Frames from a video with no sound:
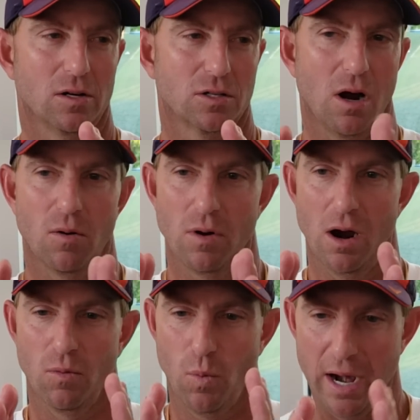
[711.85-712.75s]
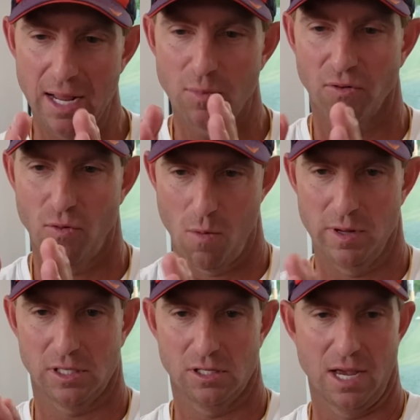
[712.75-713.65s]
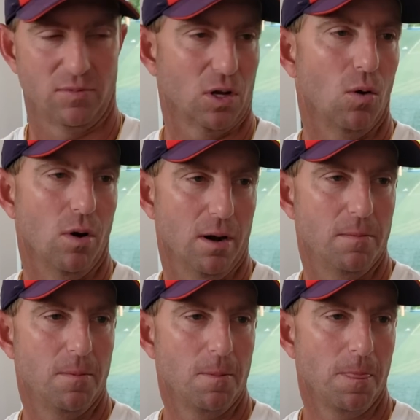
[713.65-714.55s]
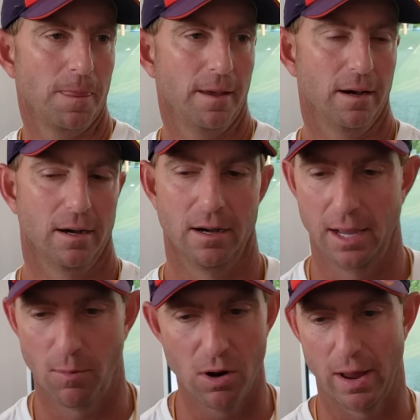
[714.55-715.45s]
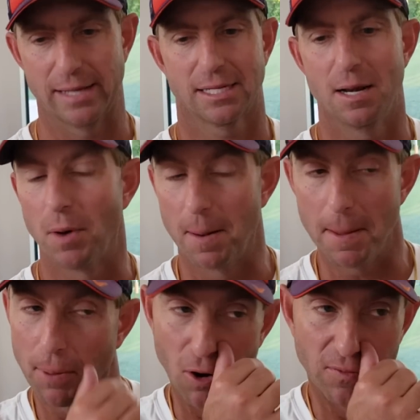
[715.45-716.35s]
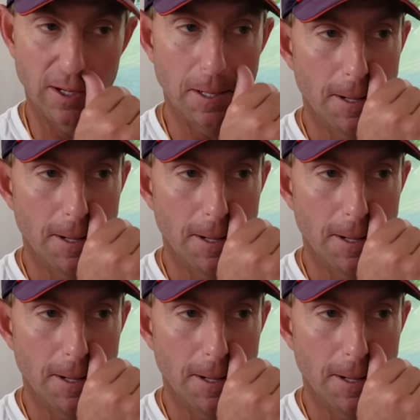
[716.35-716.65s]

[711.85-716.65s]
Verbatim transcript: So our, our winning performances have to go up. Uh, and we don't ask anybody to be perfect.